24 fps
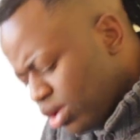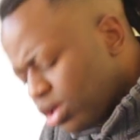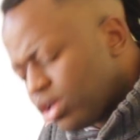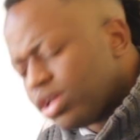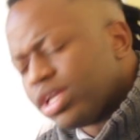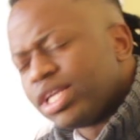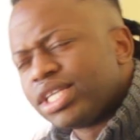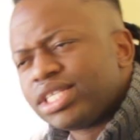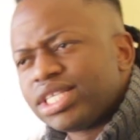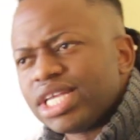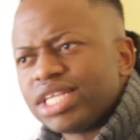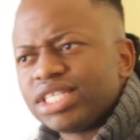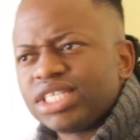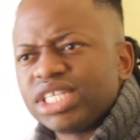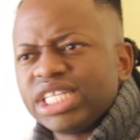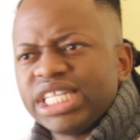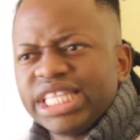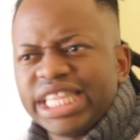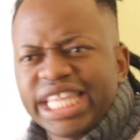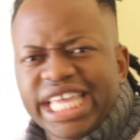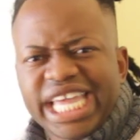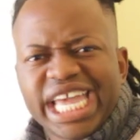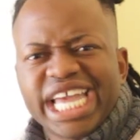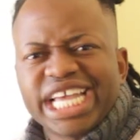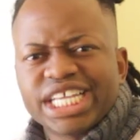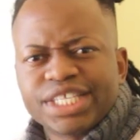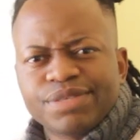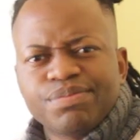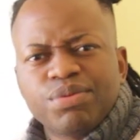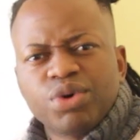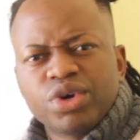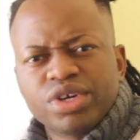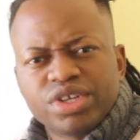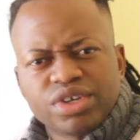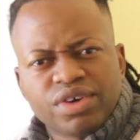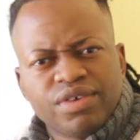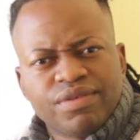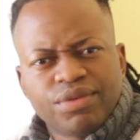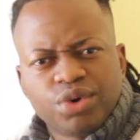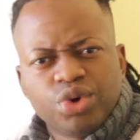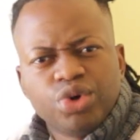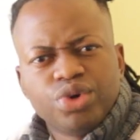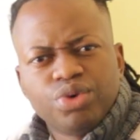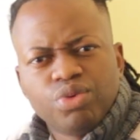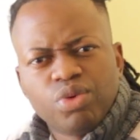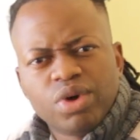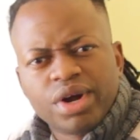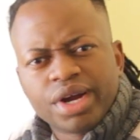essentially the export of
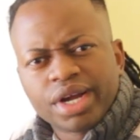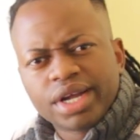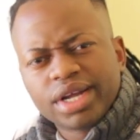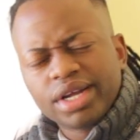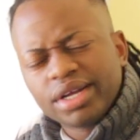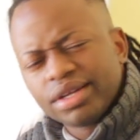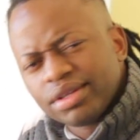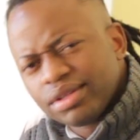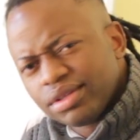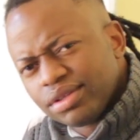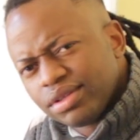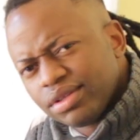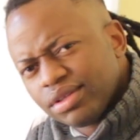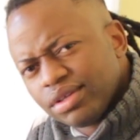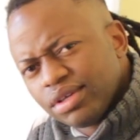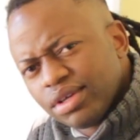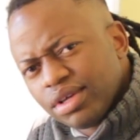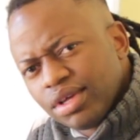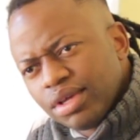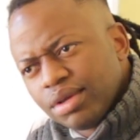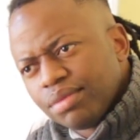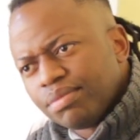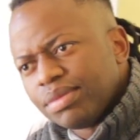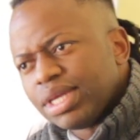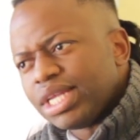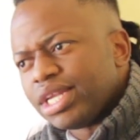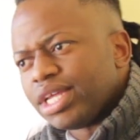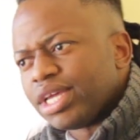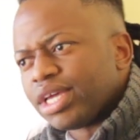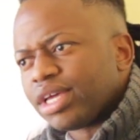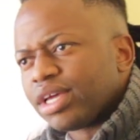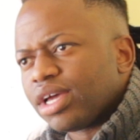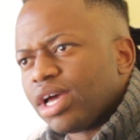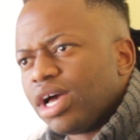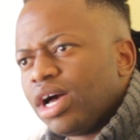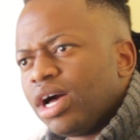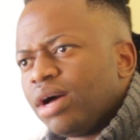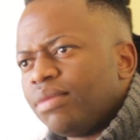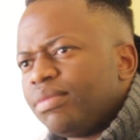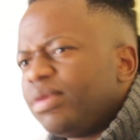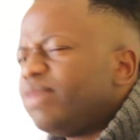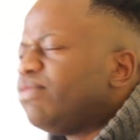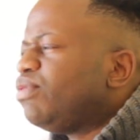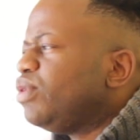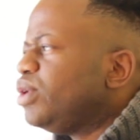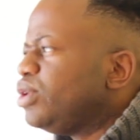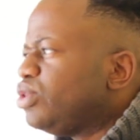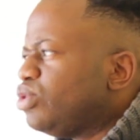good work, meaning
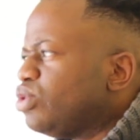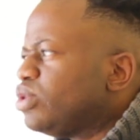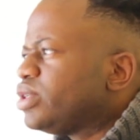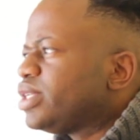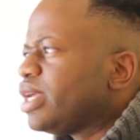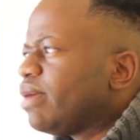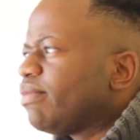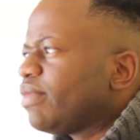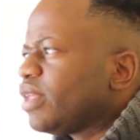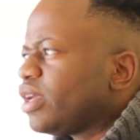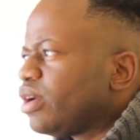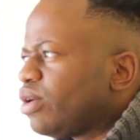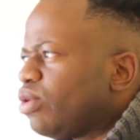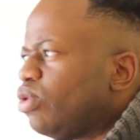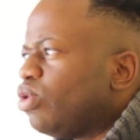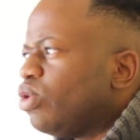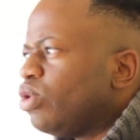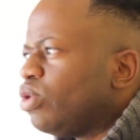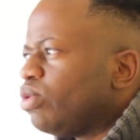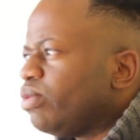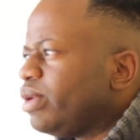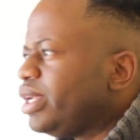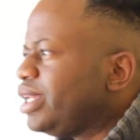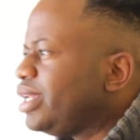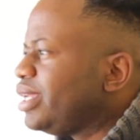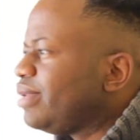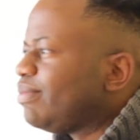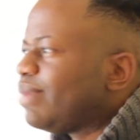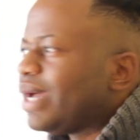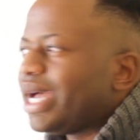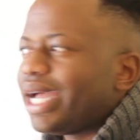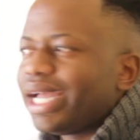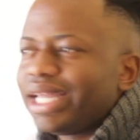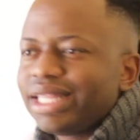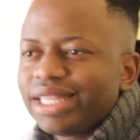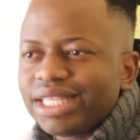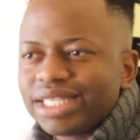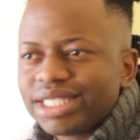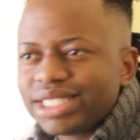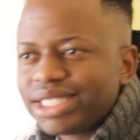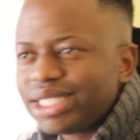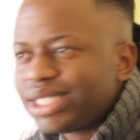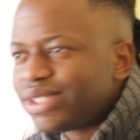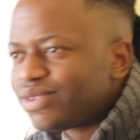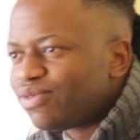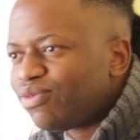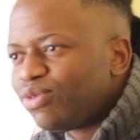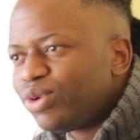if we do something cool, we need behind the
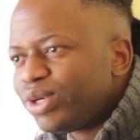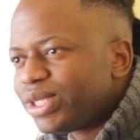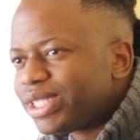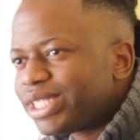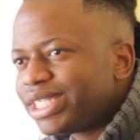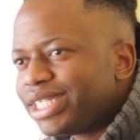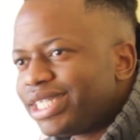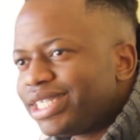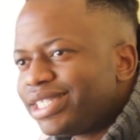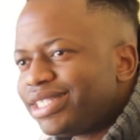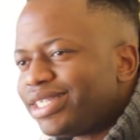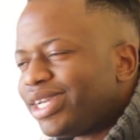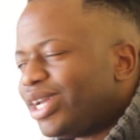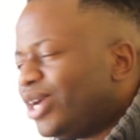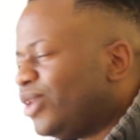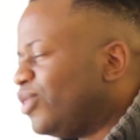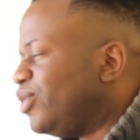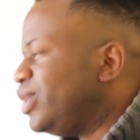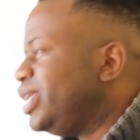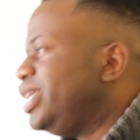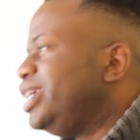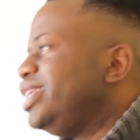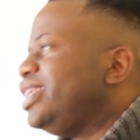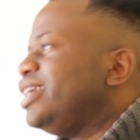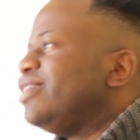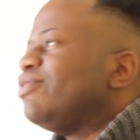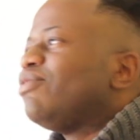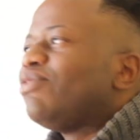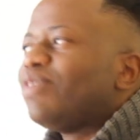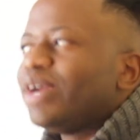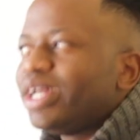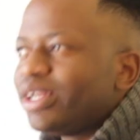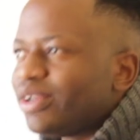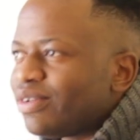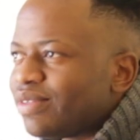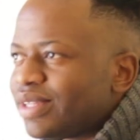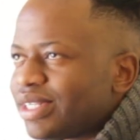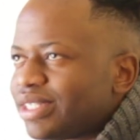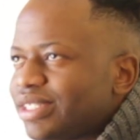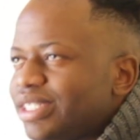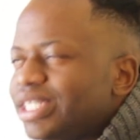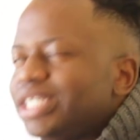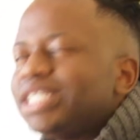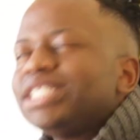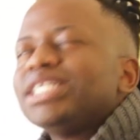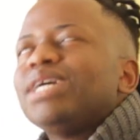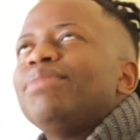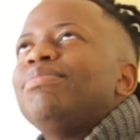scenes footage, we need in front of the
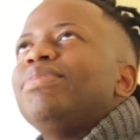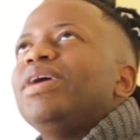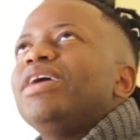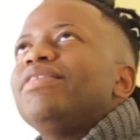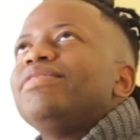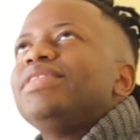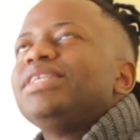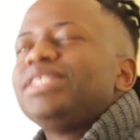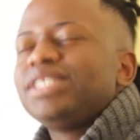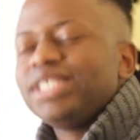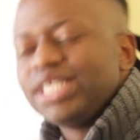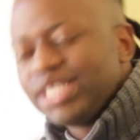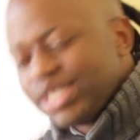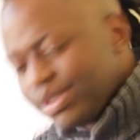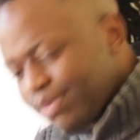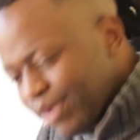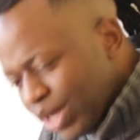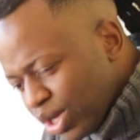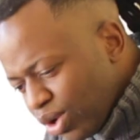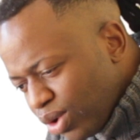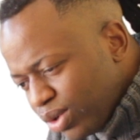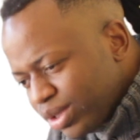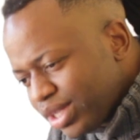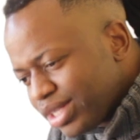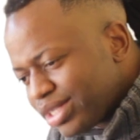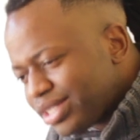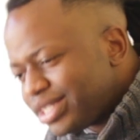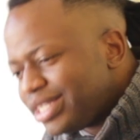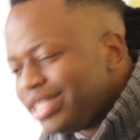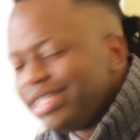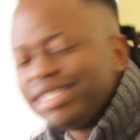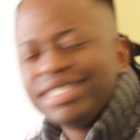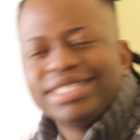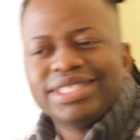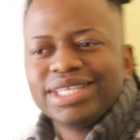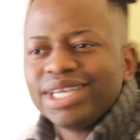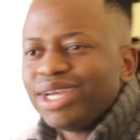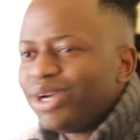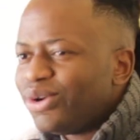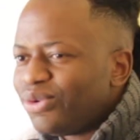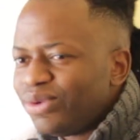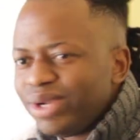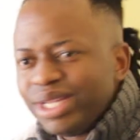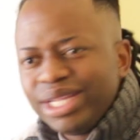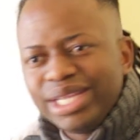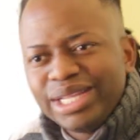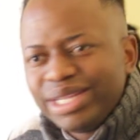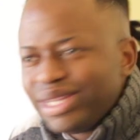scenes, above the scenes, below the scenes,
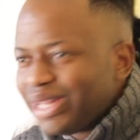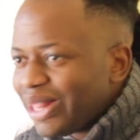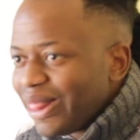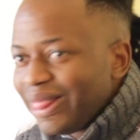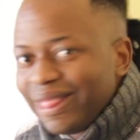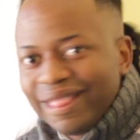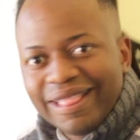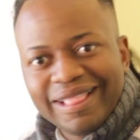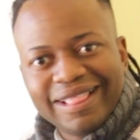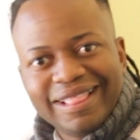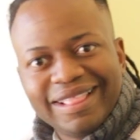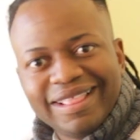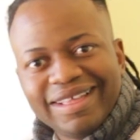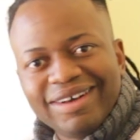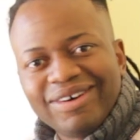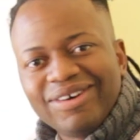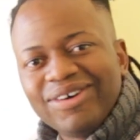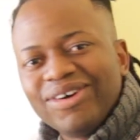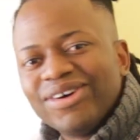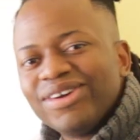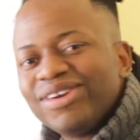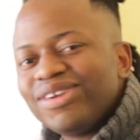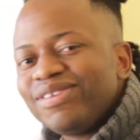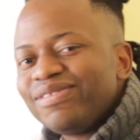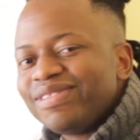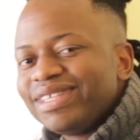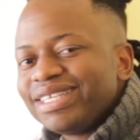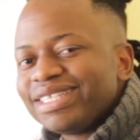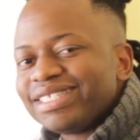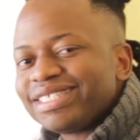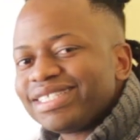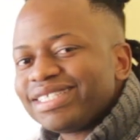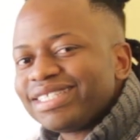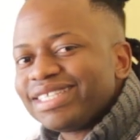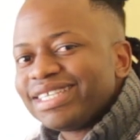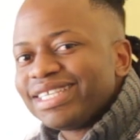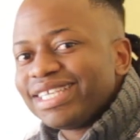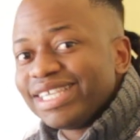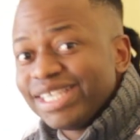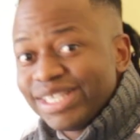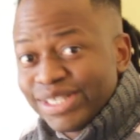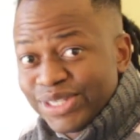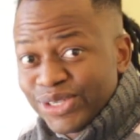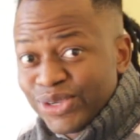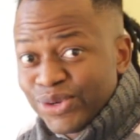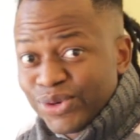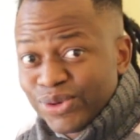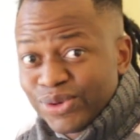we need all of this
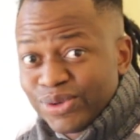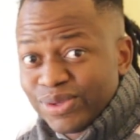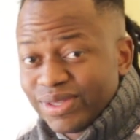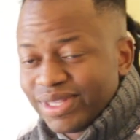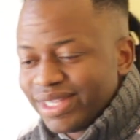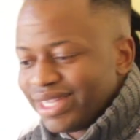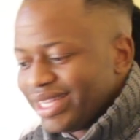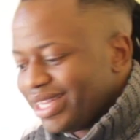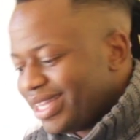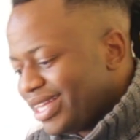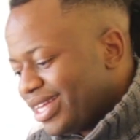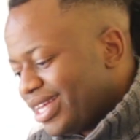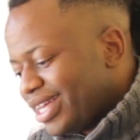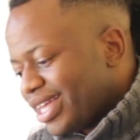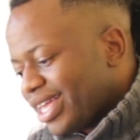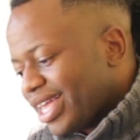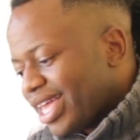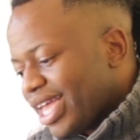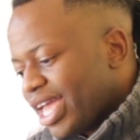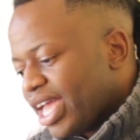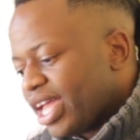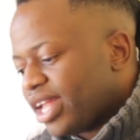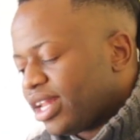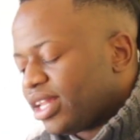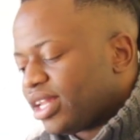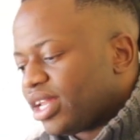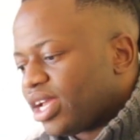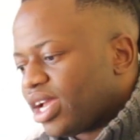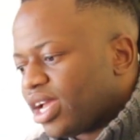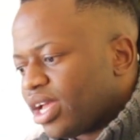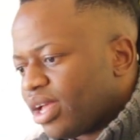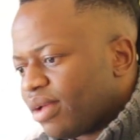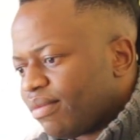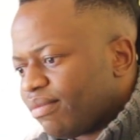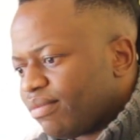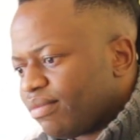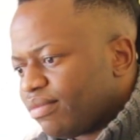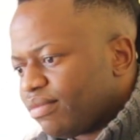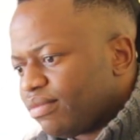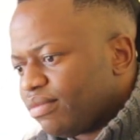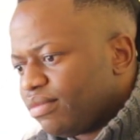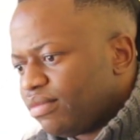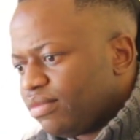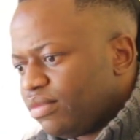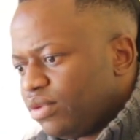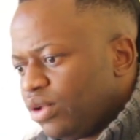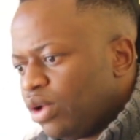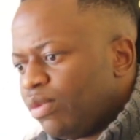is you. And
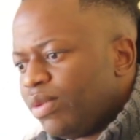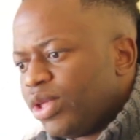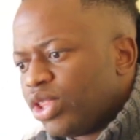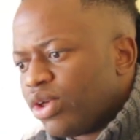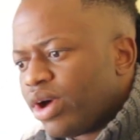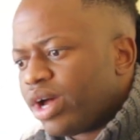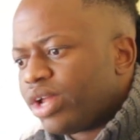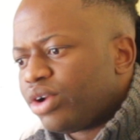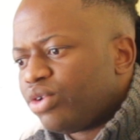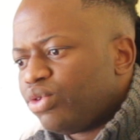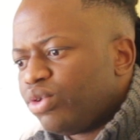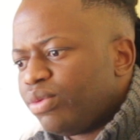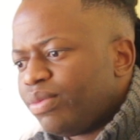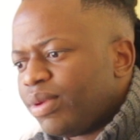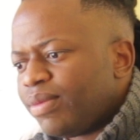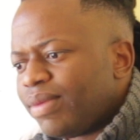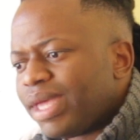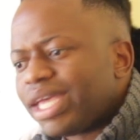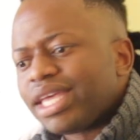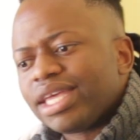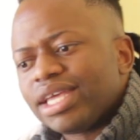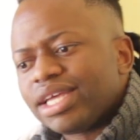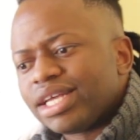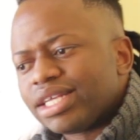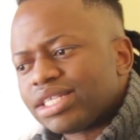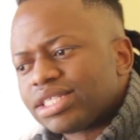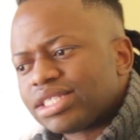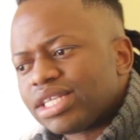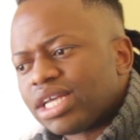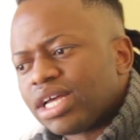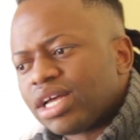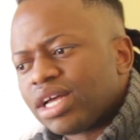you'll be the one who will be making us